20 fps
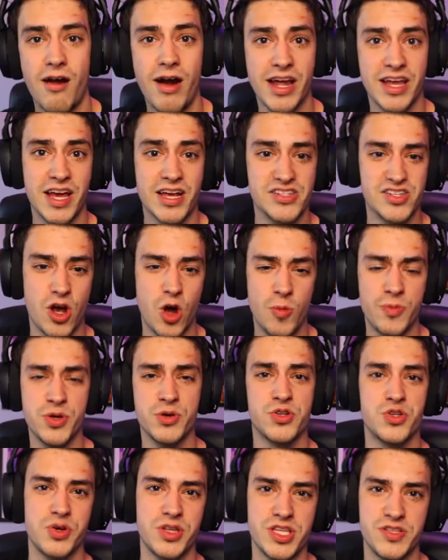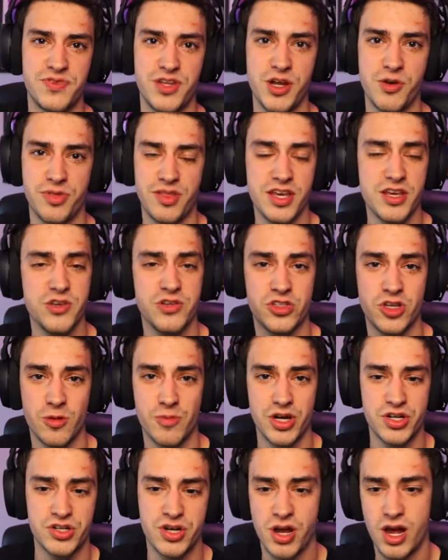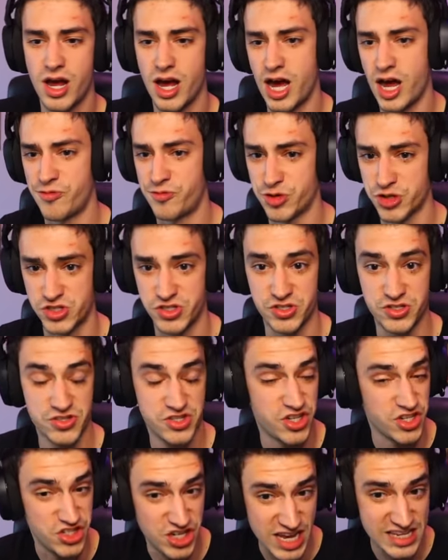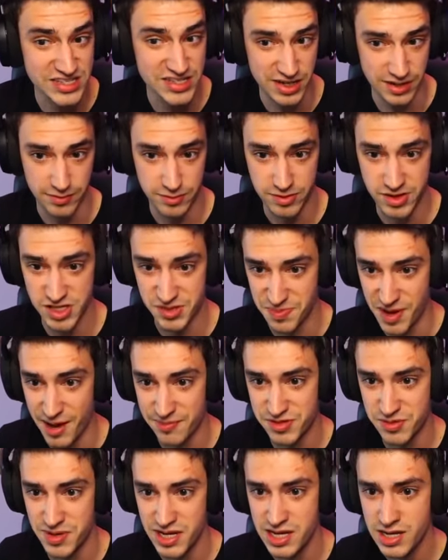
All right, guys, I hope you enjoyed this video. Thank you so much for suggesting this map to